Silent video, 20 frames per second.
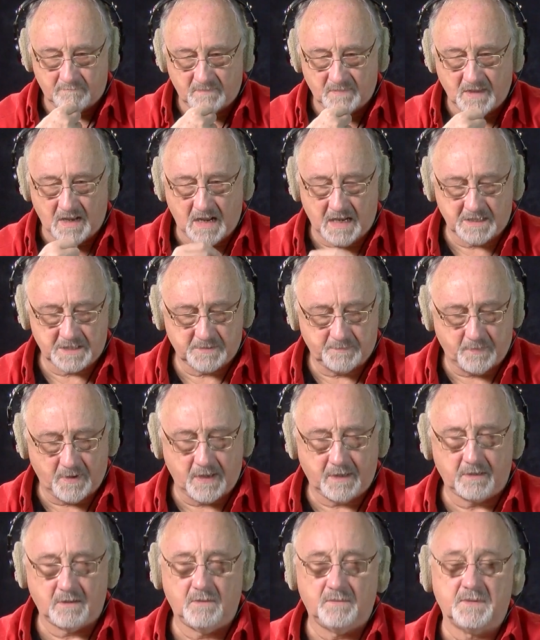the hot
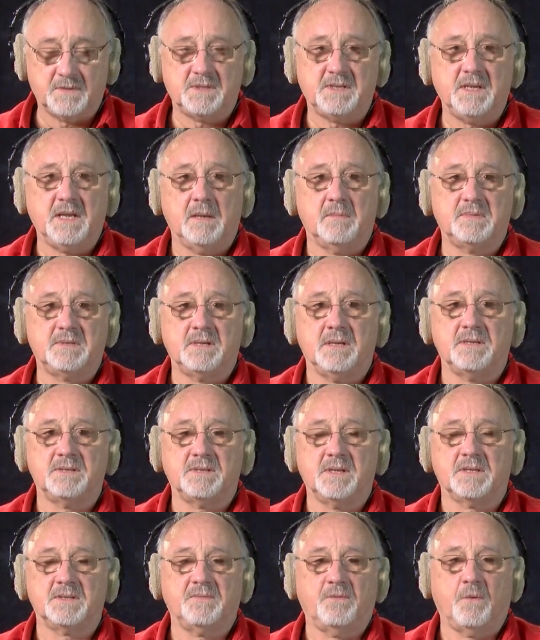spot on the CMC
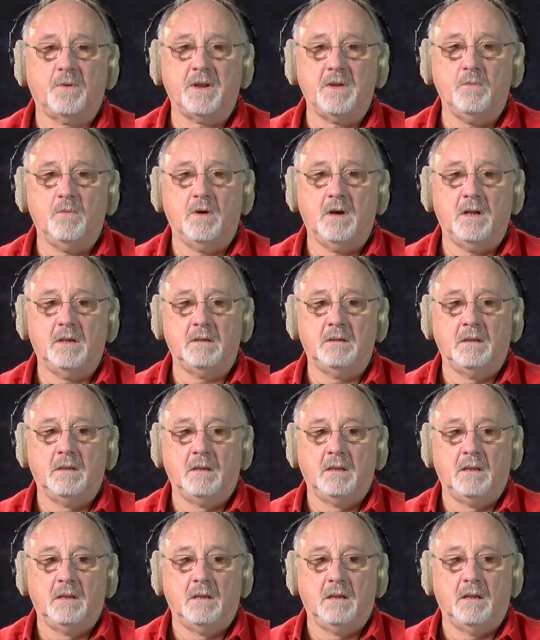641
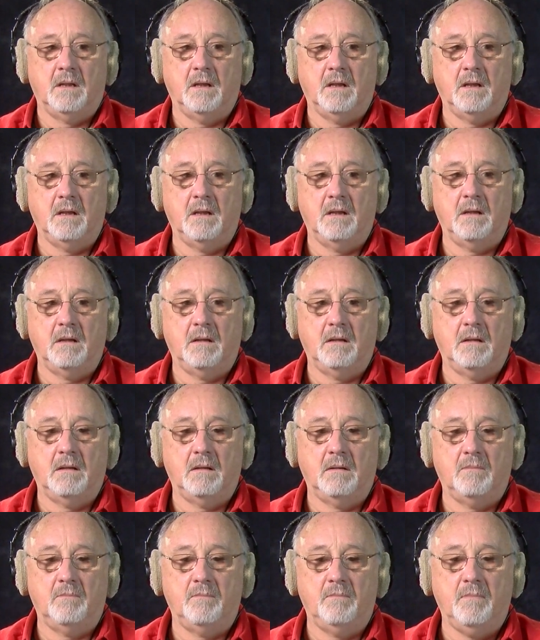
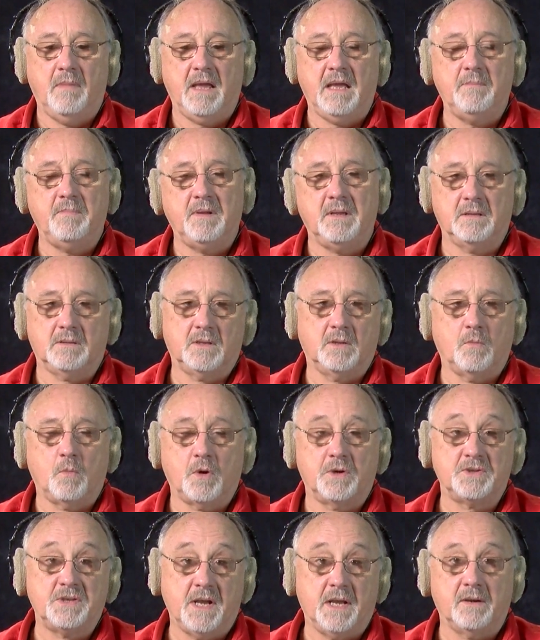may be a little
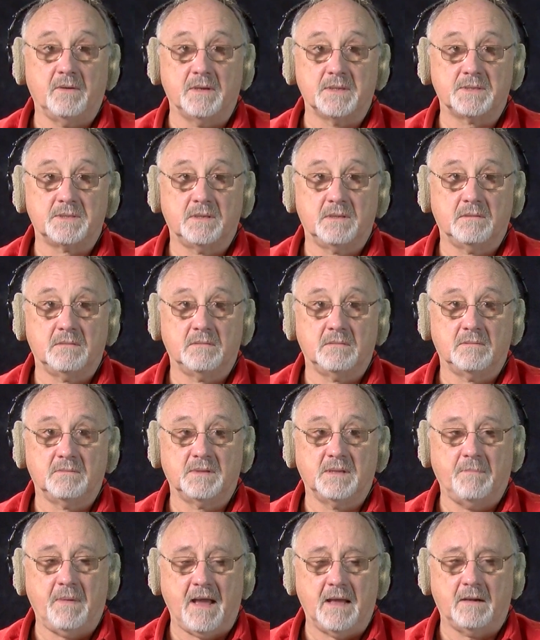more generous.
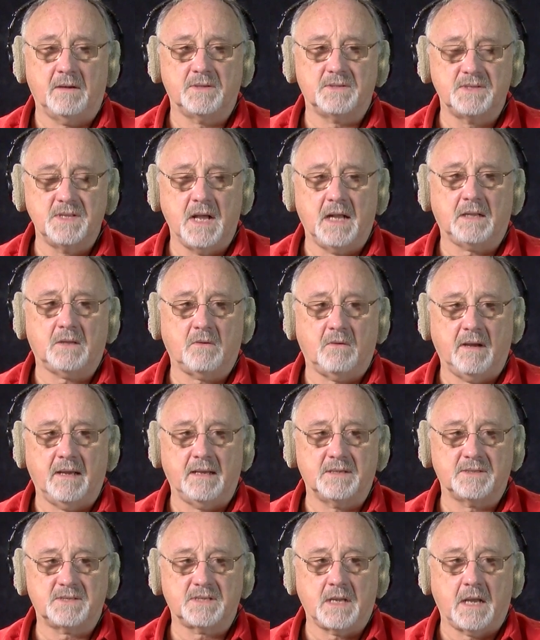The pattern's not
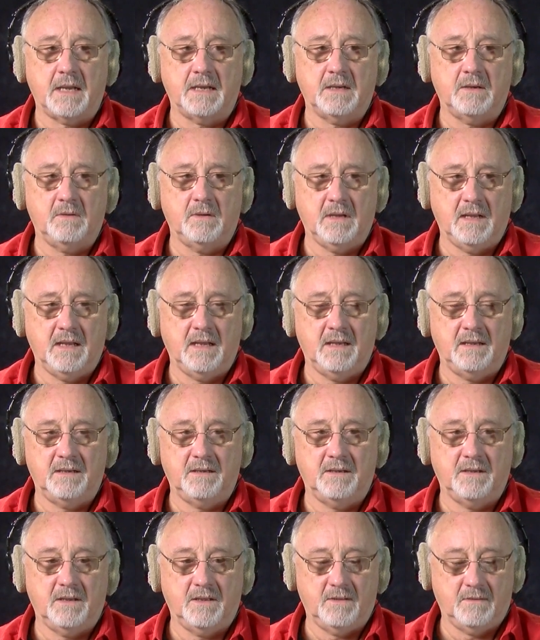quite as tight,
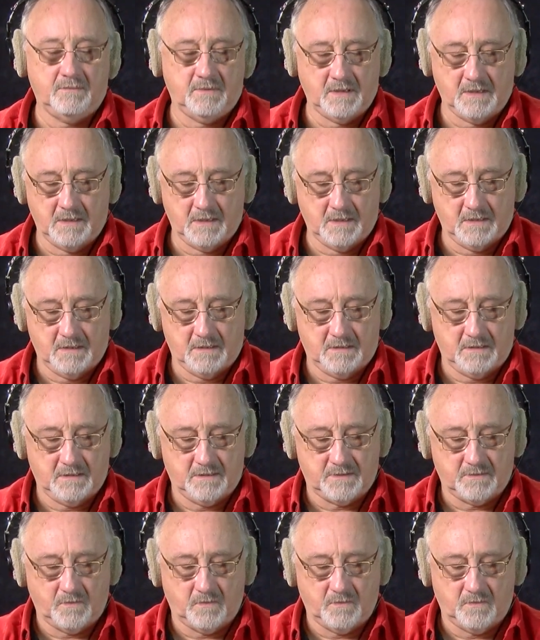and
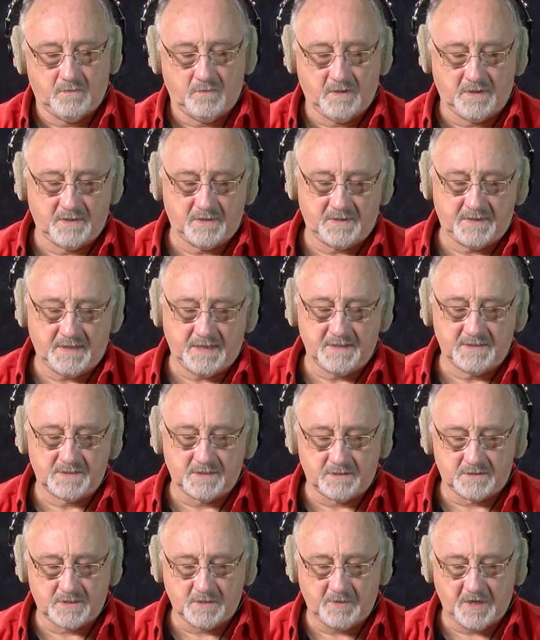one of the things
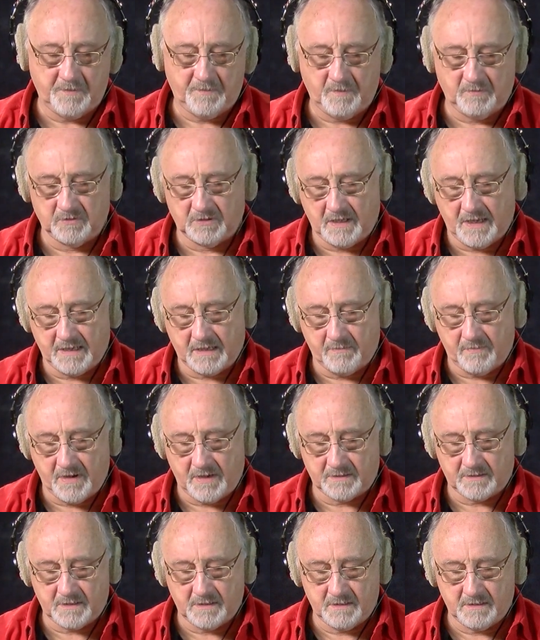that so many people like
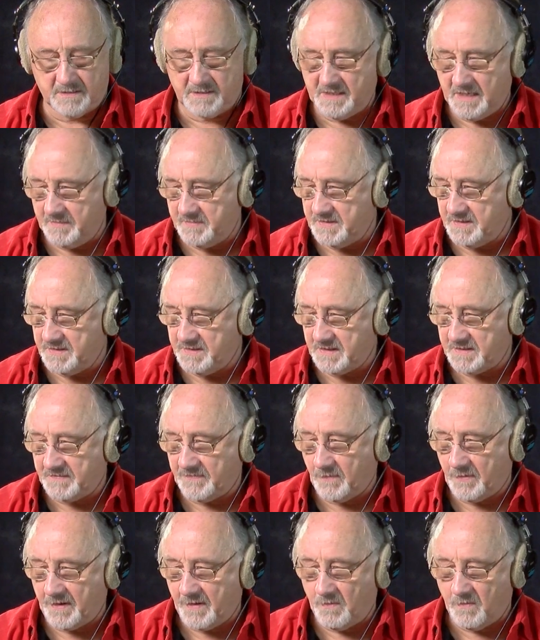about the CMC
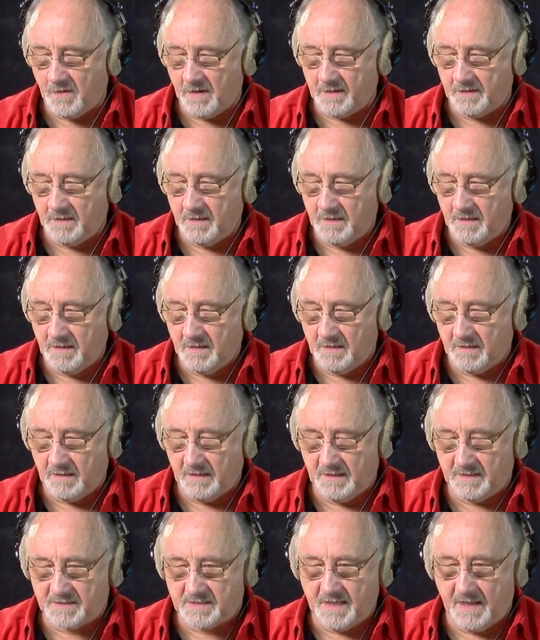641
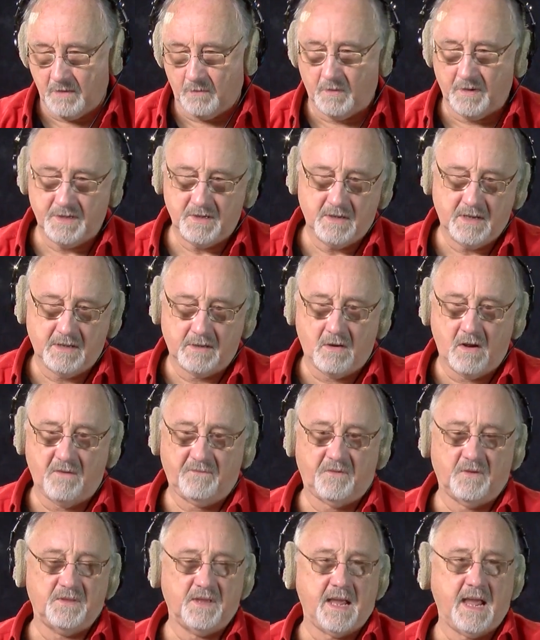is that when you get
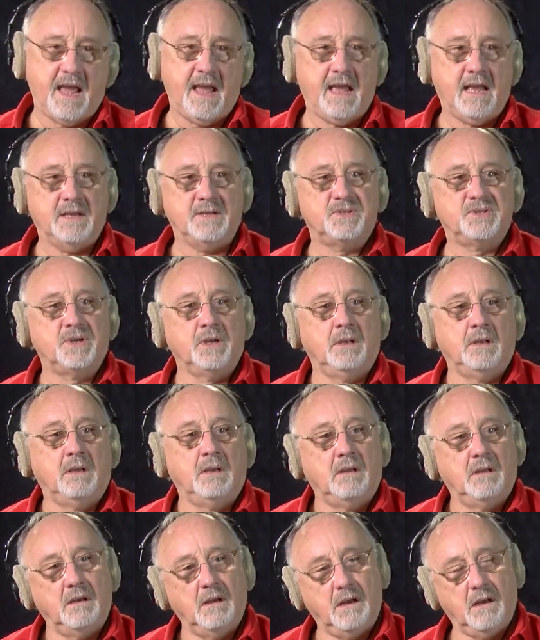off on the edge
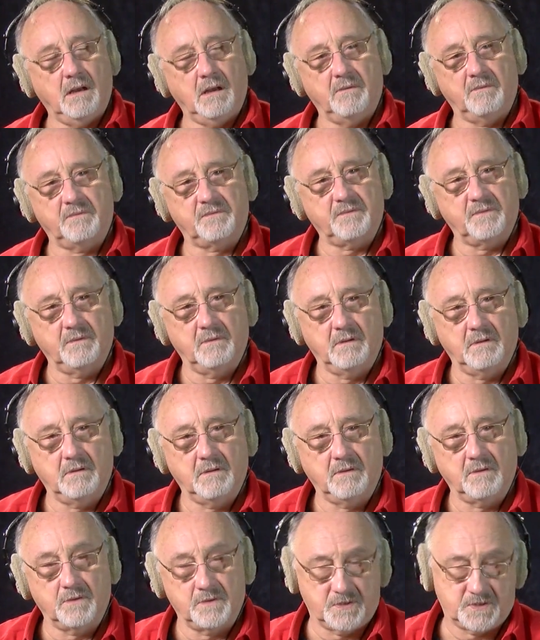of
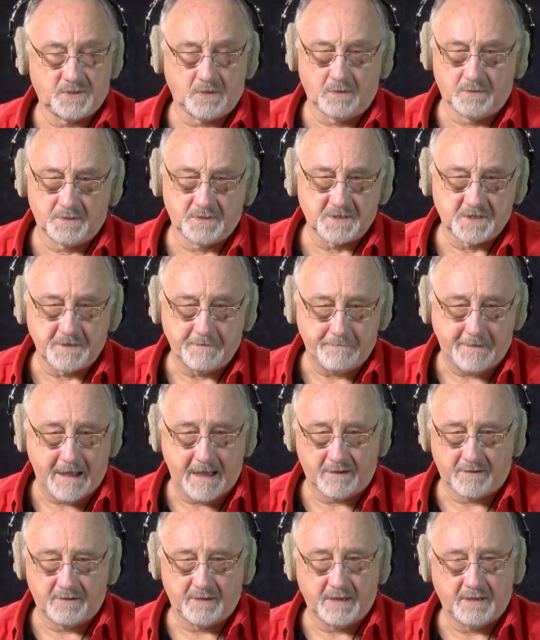the shoulders of the
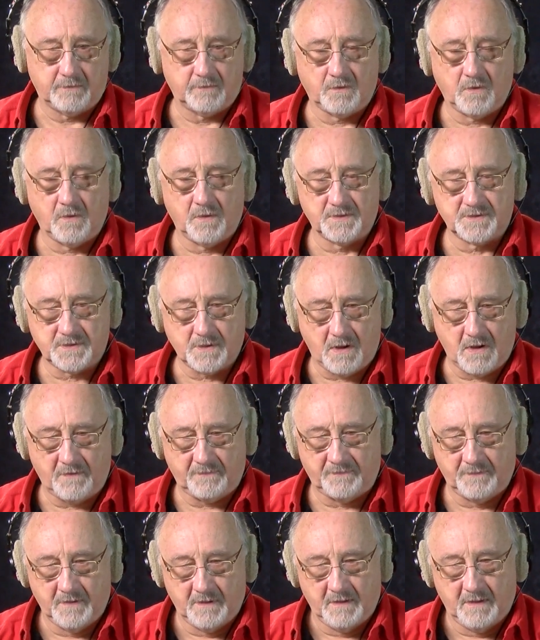pattern, it rolls
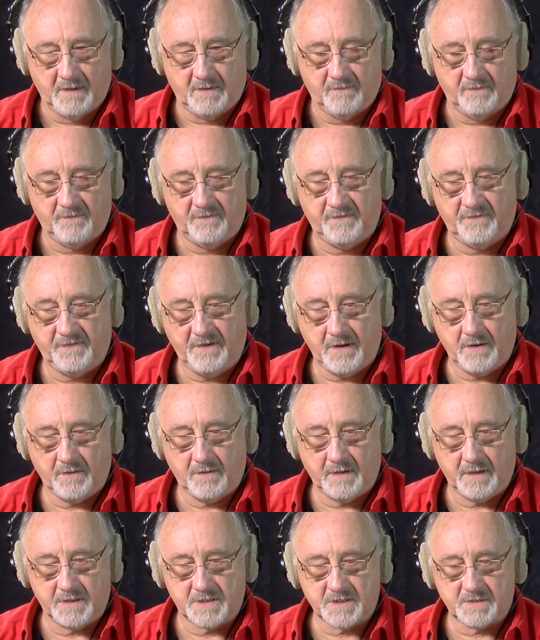off
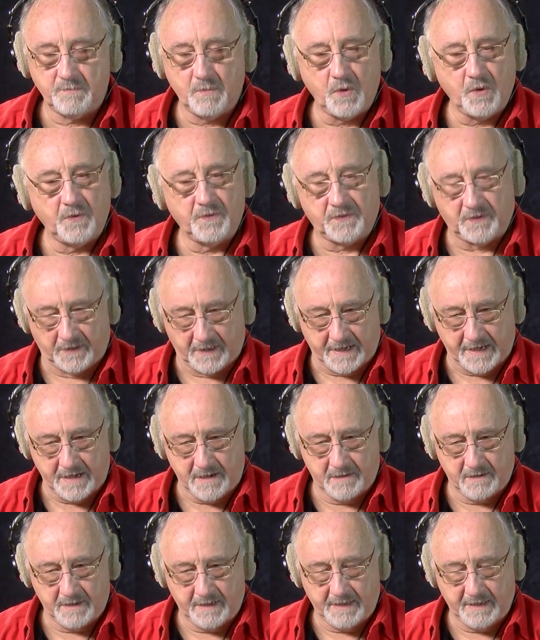very
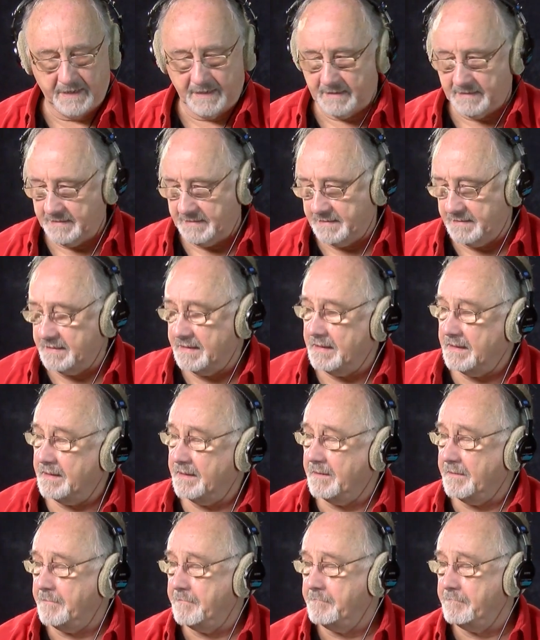smoothly.
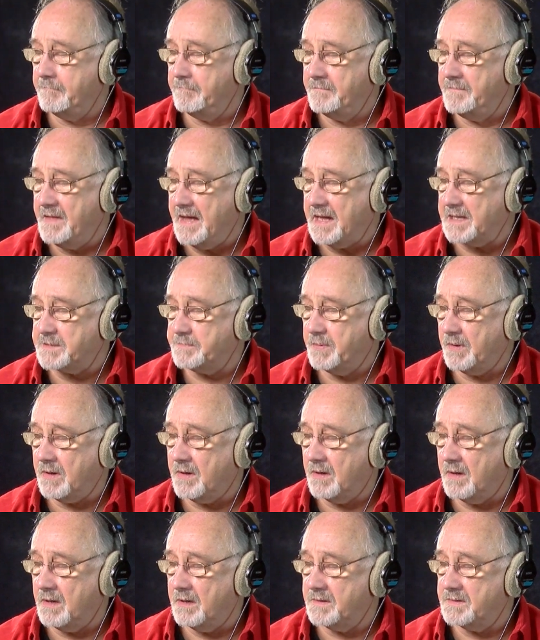And that's
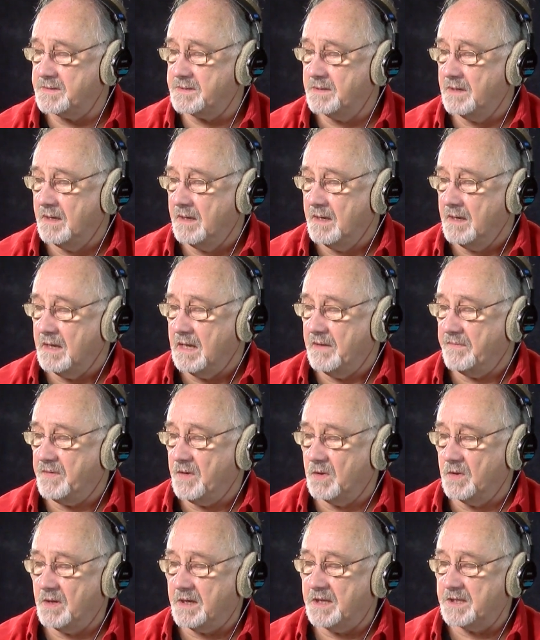because if
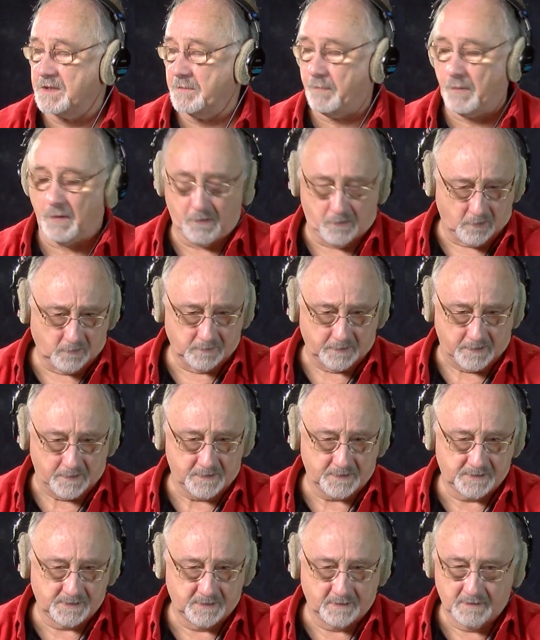you look at the
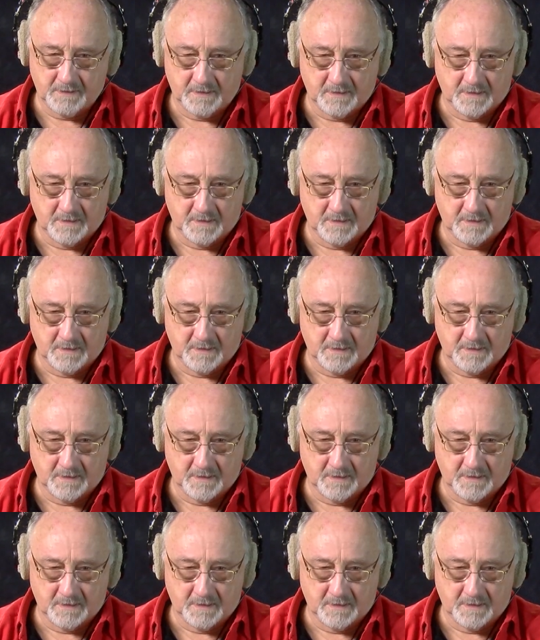polars,